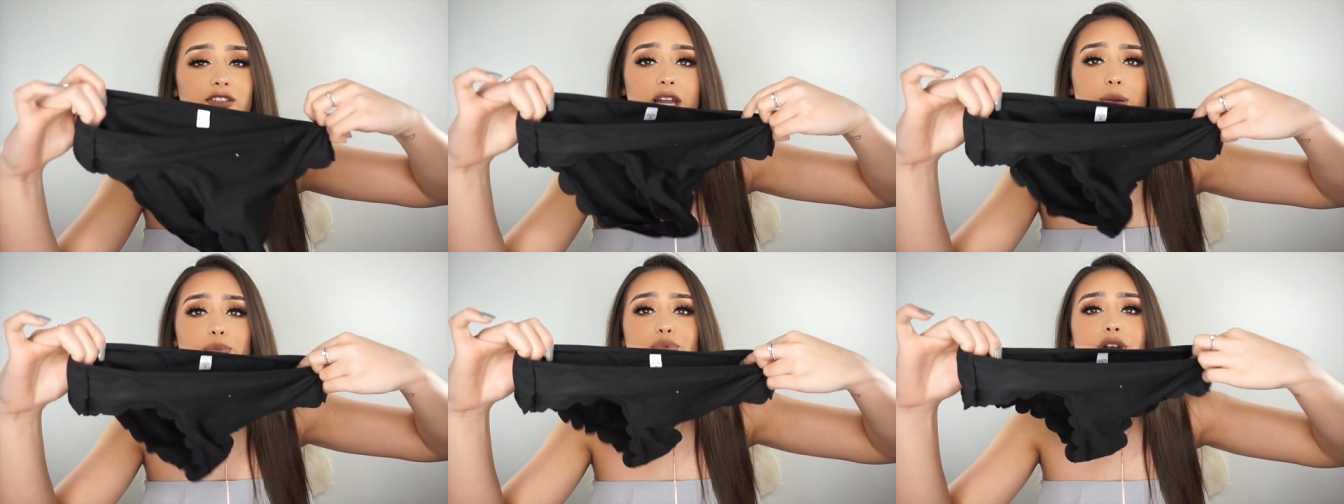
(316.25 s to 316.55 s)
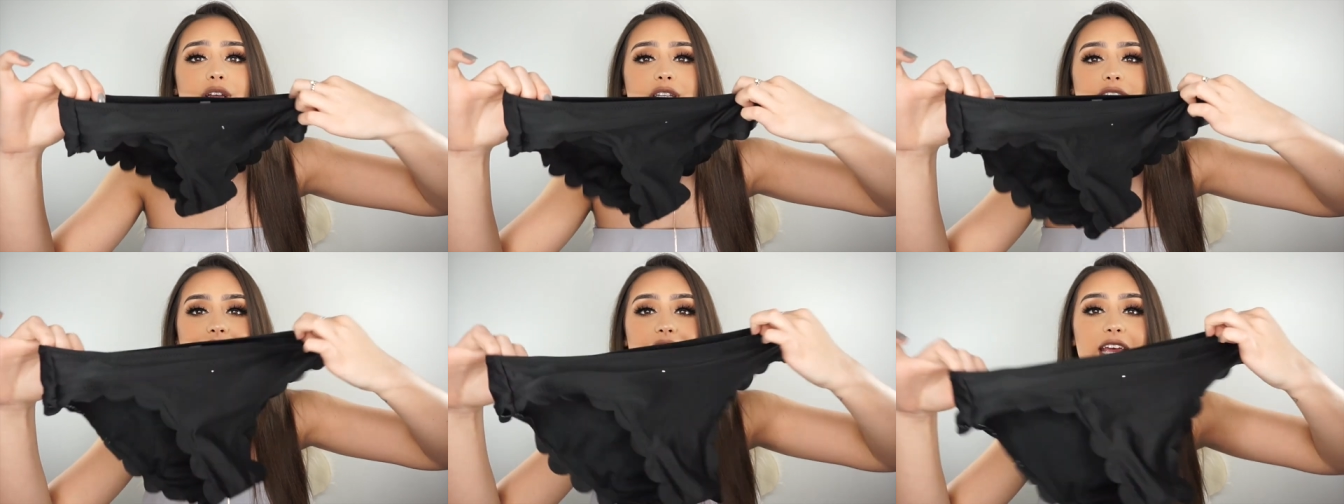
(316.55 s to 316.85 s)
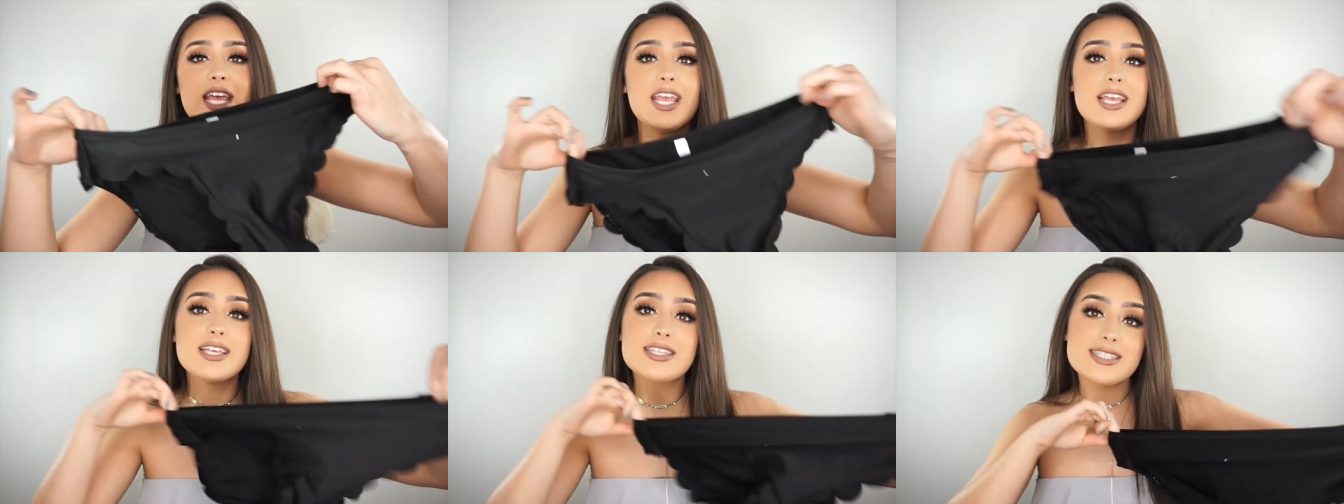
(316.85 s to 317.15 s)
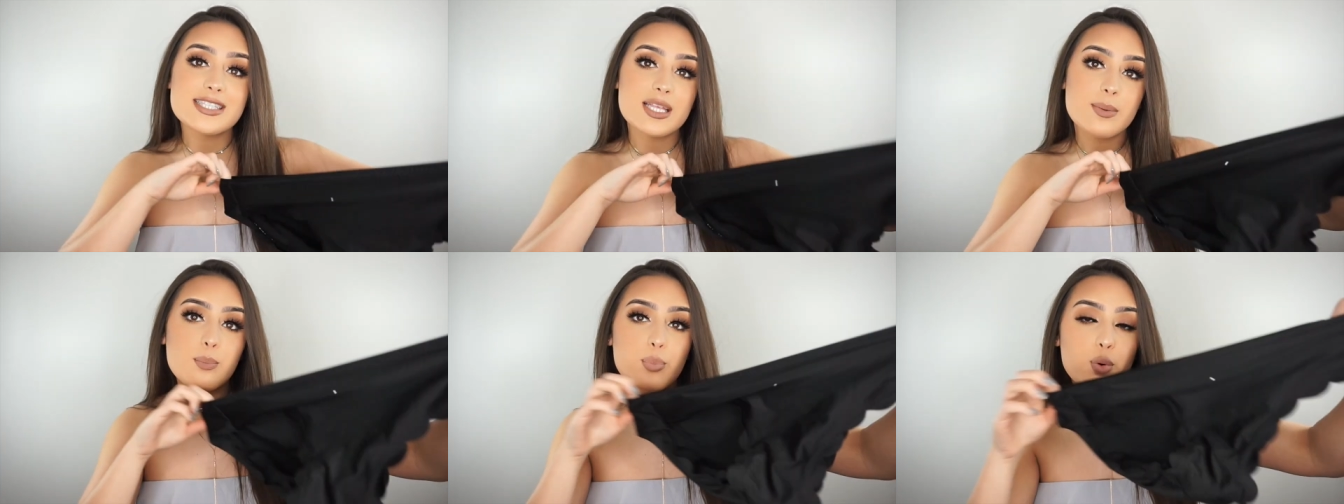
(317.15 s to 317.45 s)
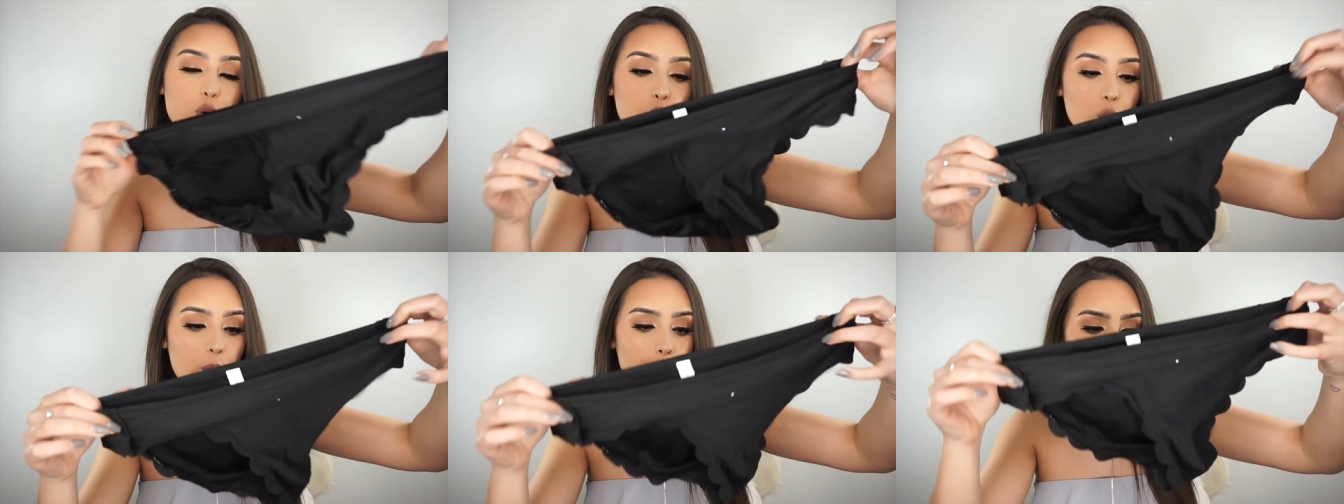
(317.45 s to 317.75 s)
really pretty,
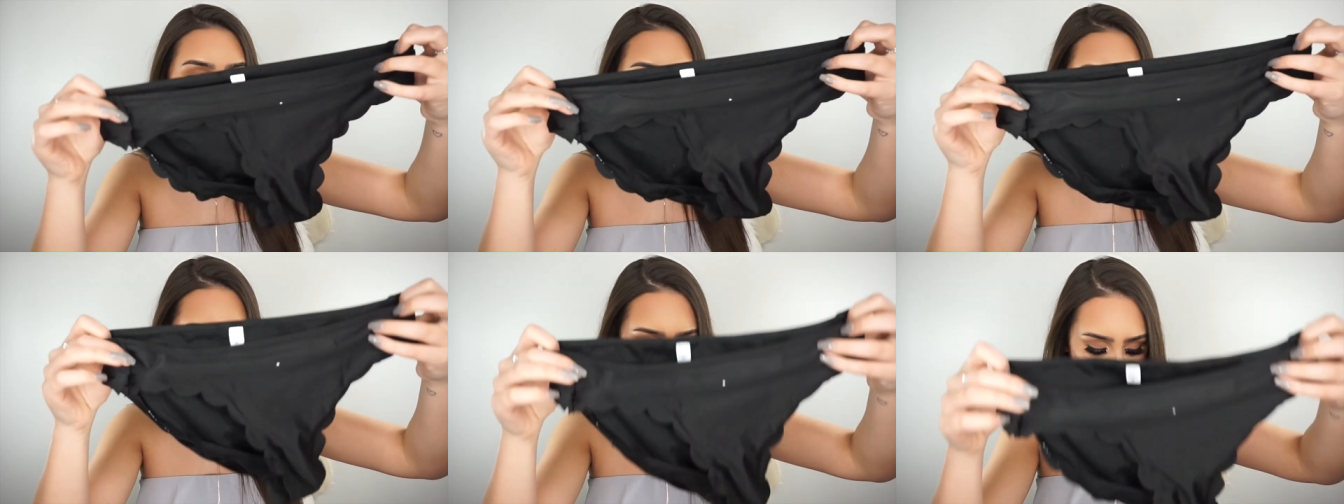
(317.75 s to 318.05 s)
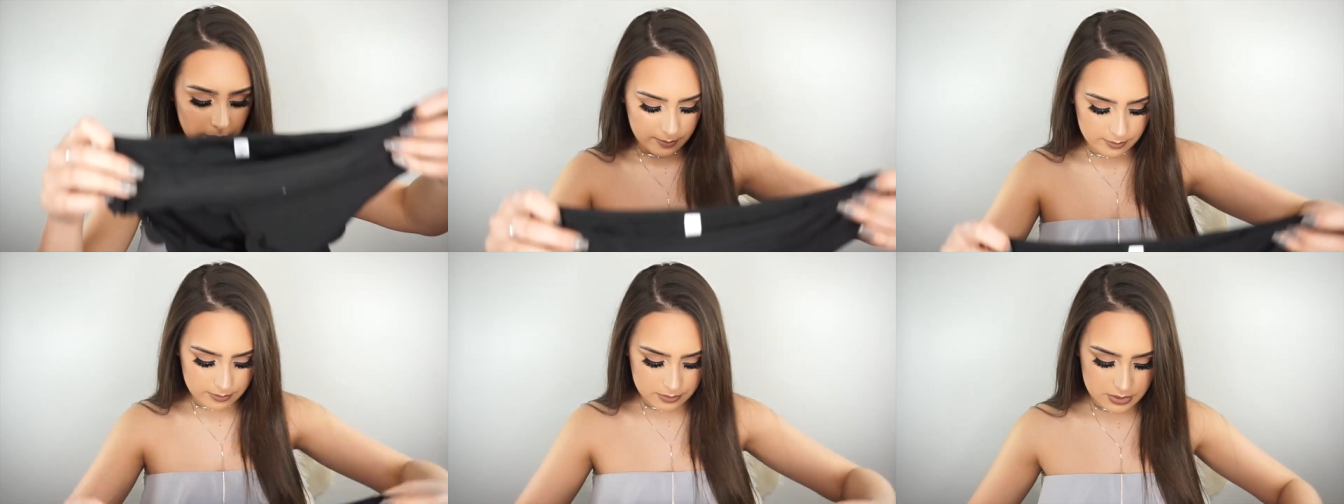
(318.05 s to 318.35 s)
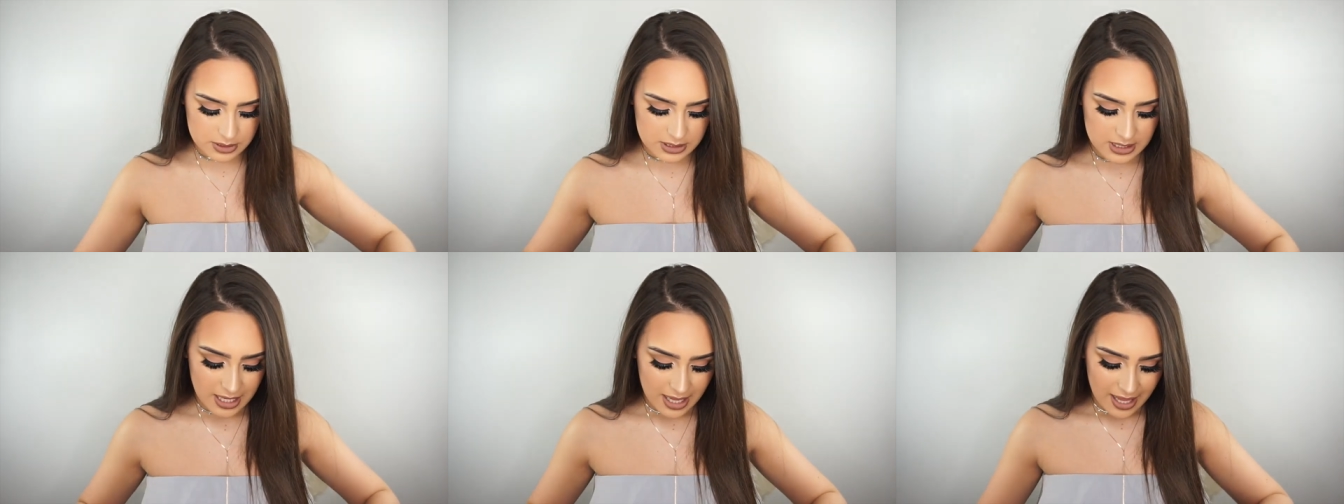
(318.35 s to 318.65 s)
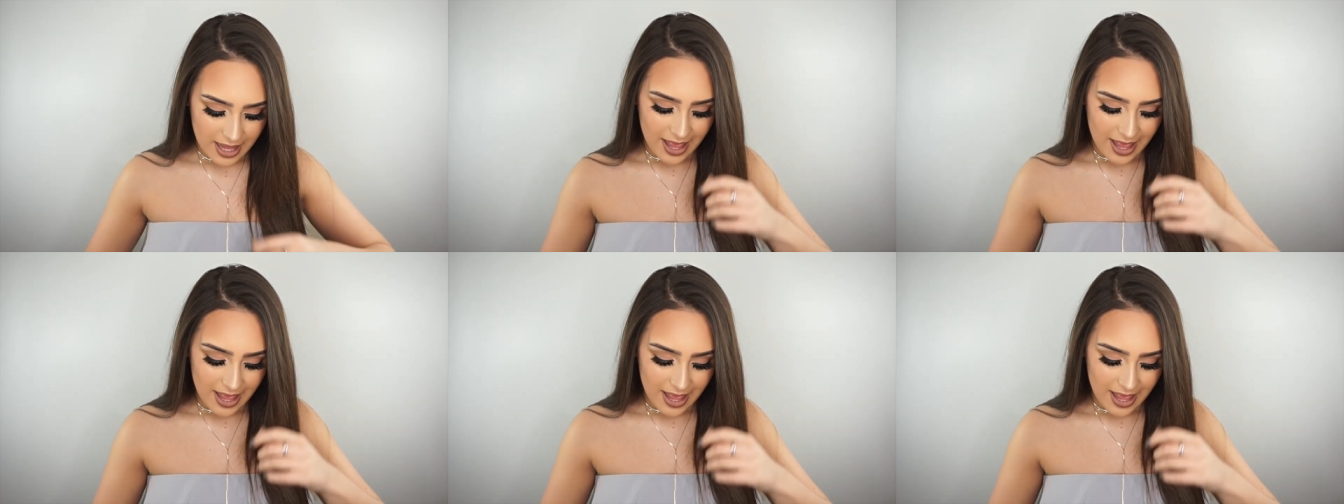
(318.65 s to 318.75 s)
simple bottoms,